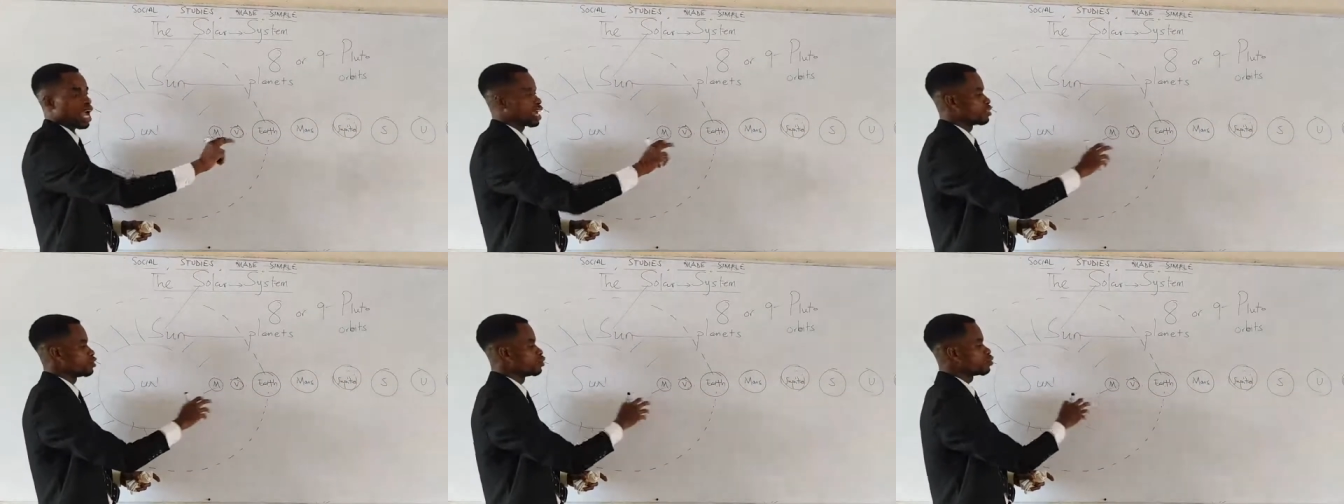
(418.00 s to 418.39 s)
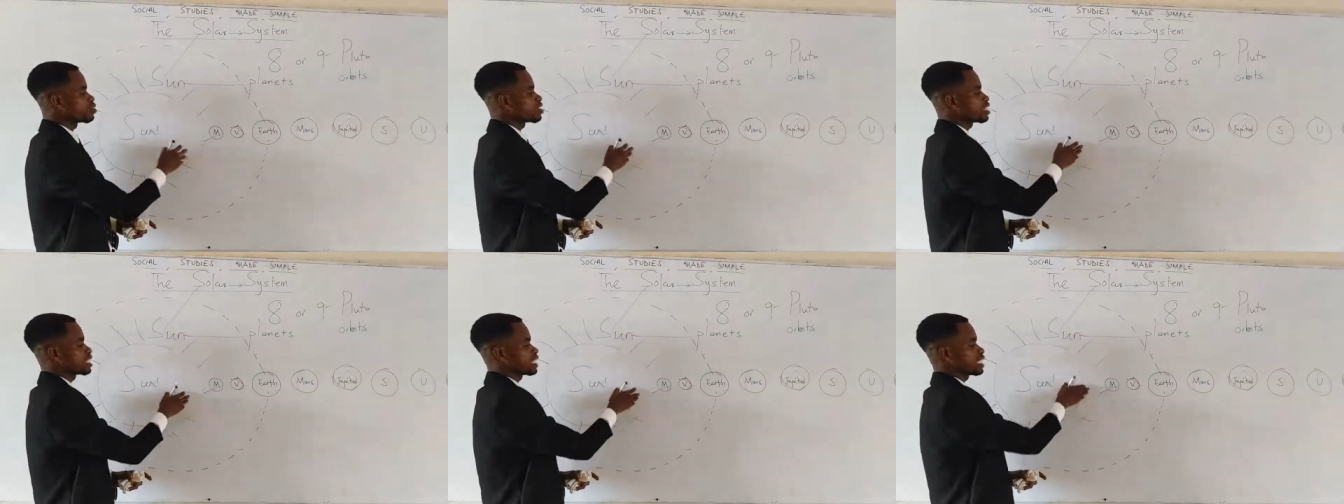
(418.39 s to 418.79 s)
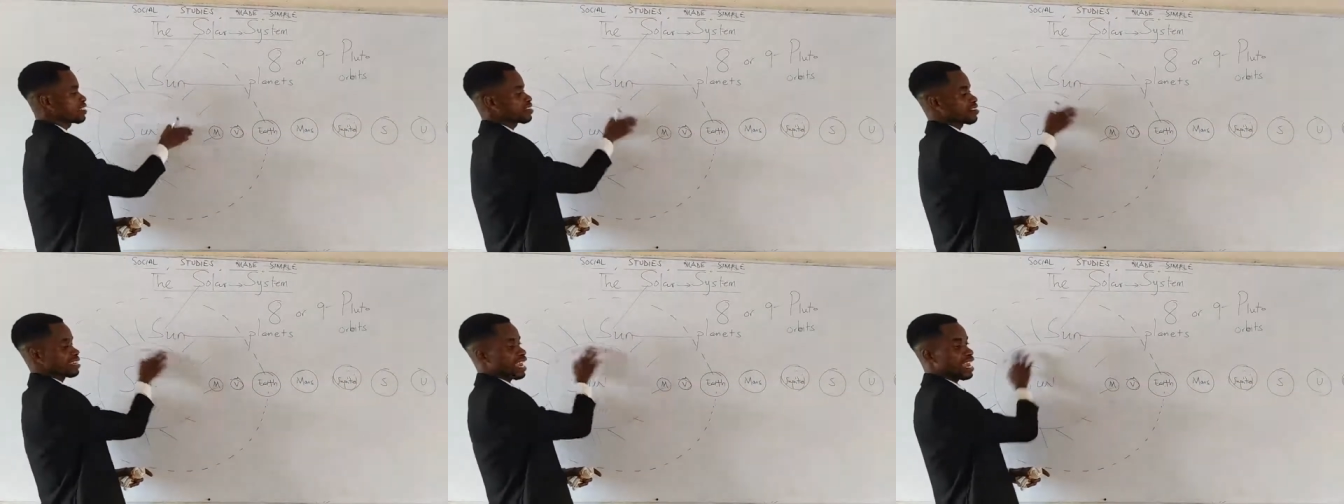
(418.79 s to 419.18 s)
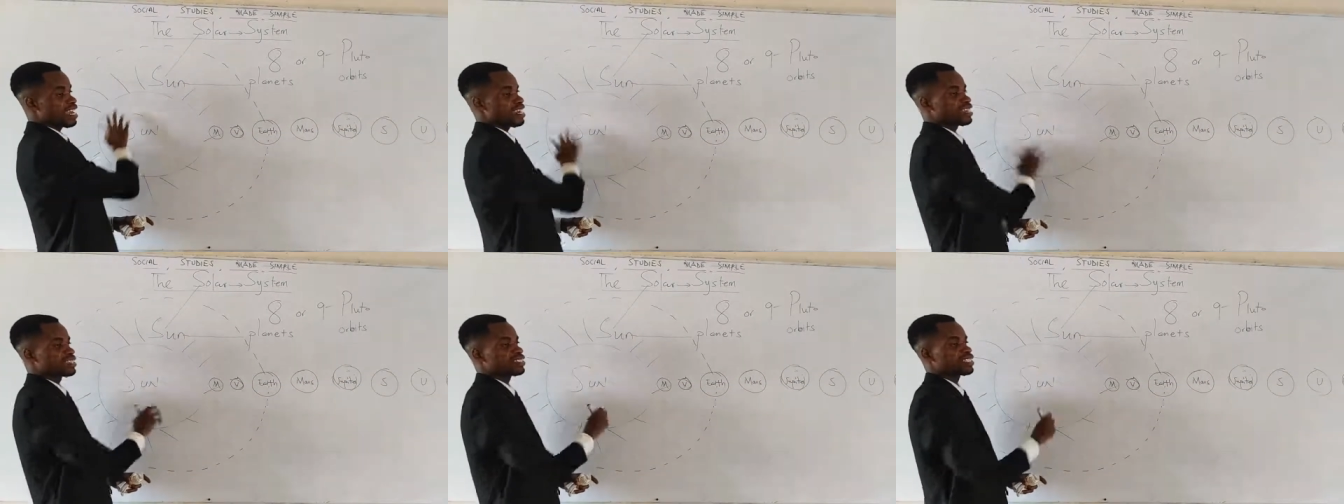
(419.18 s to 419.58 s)
and using its
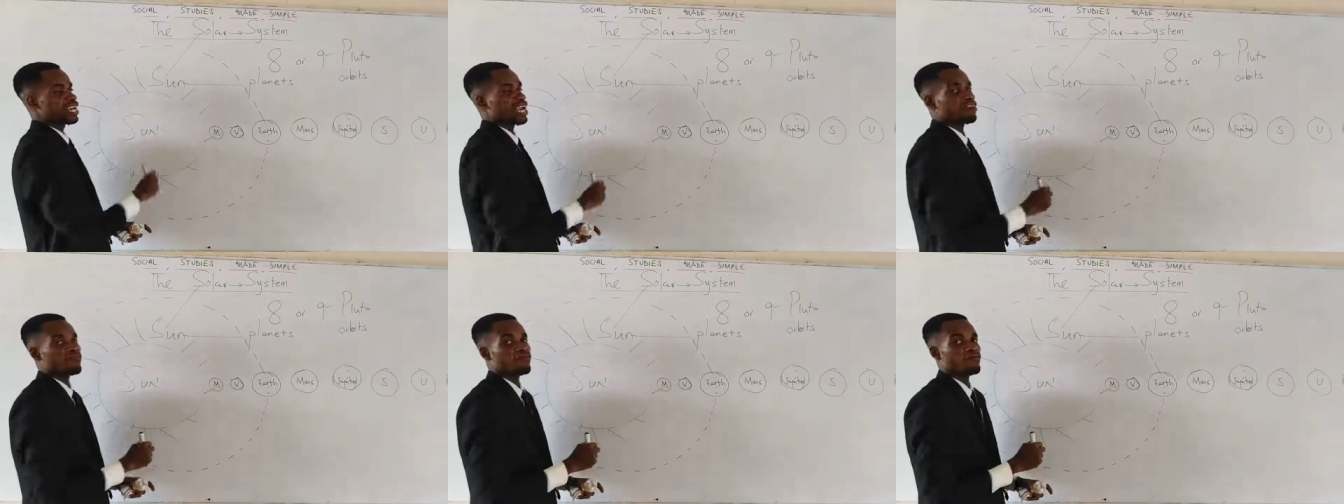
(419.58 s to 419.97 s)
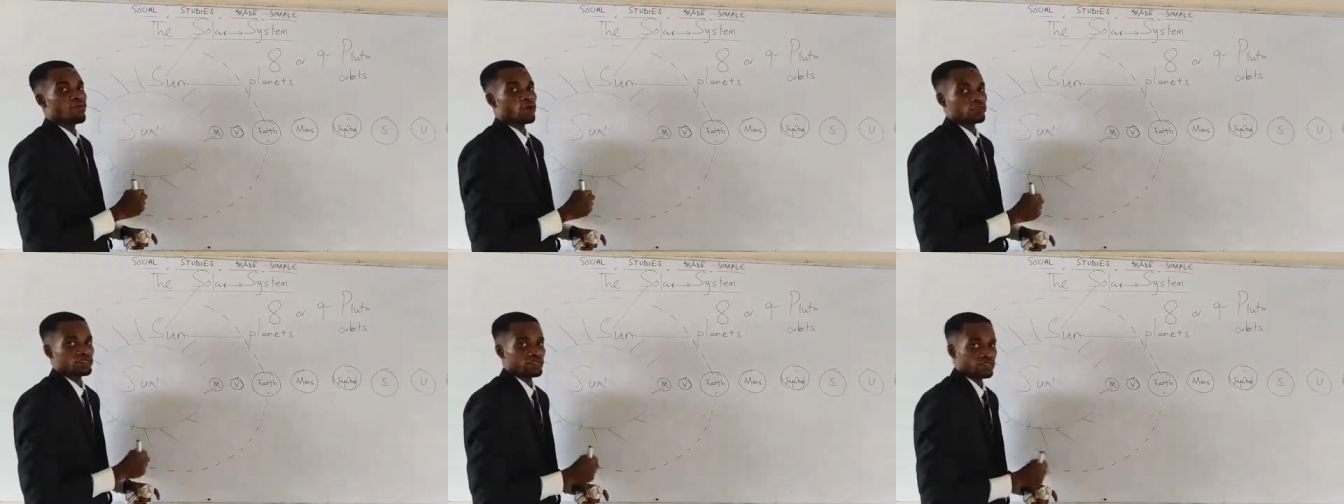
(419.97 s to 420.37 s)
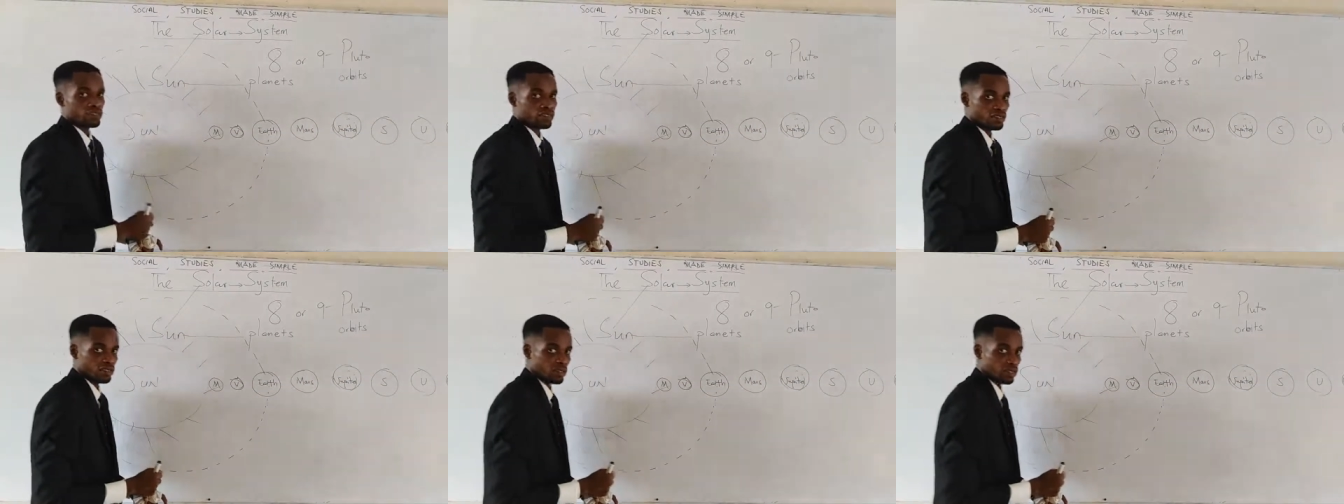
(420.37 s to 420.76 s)
energy and force